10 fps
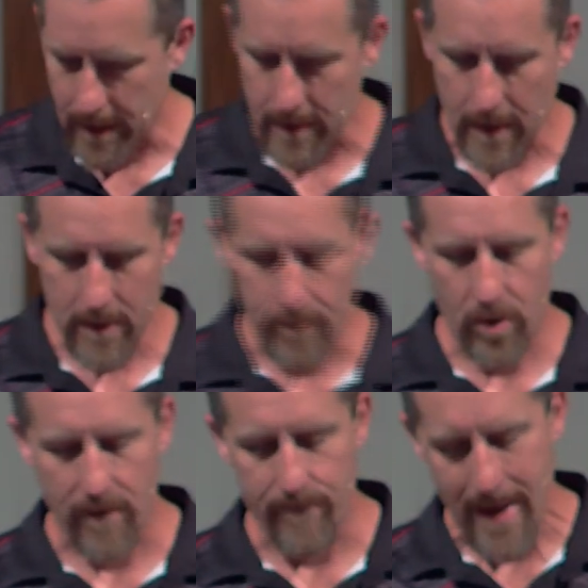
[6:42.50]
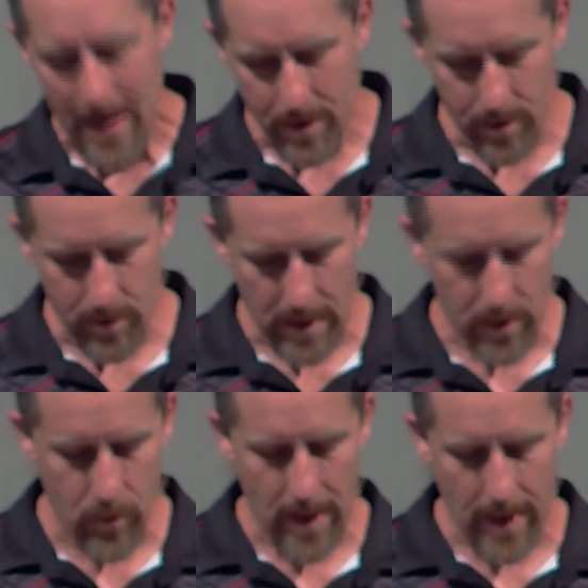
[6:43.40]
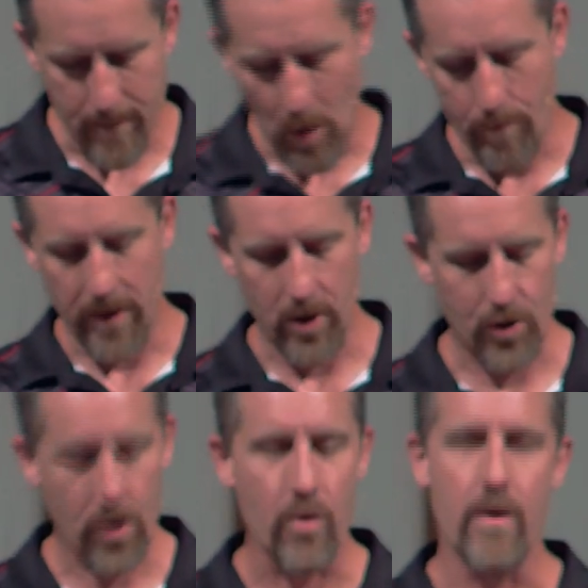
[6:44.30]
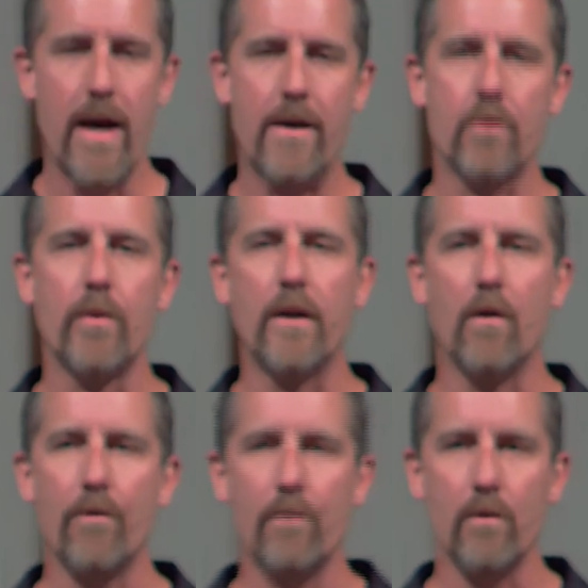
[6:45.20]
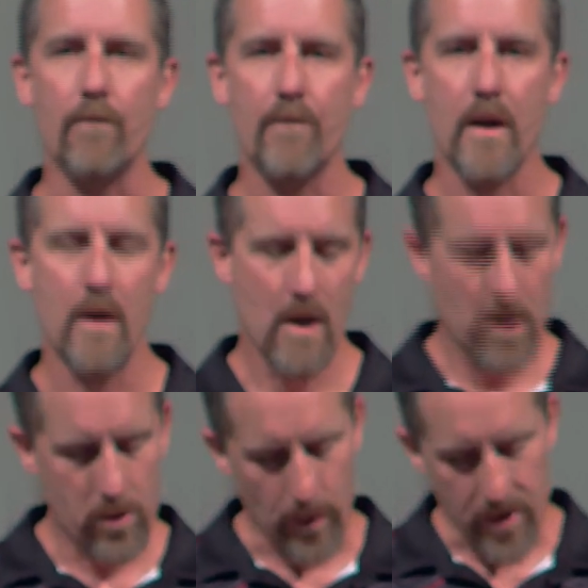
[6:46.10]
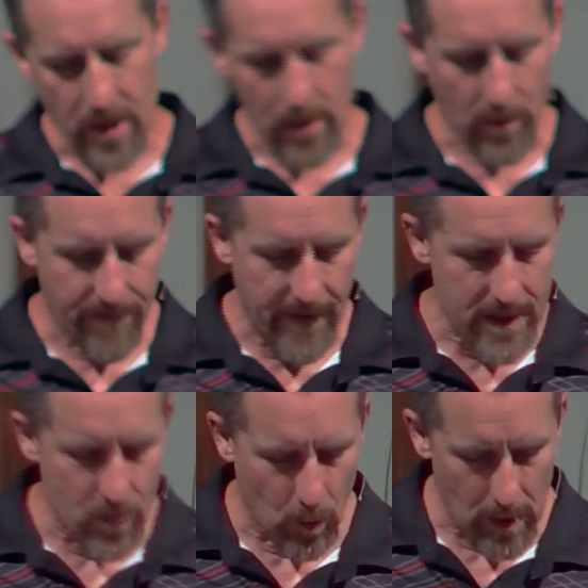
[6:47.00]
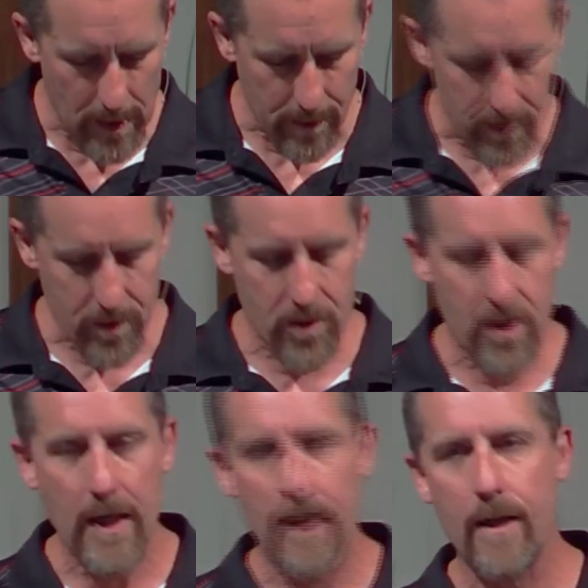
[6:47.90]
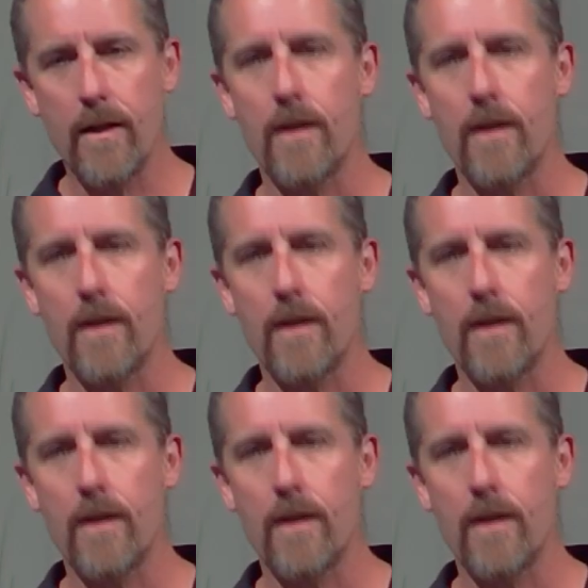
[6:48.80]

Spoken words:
in the book of Matthew as well. I'm hoping to show you that as we go through. So we start with phase one. The soil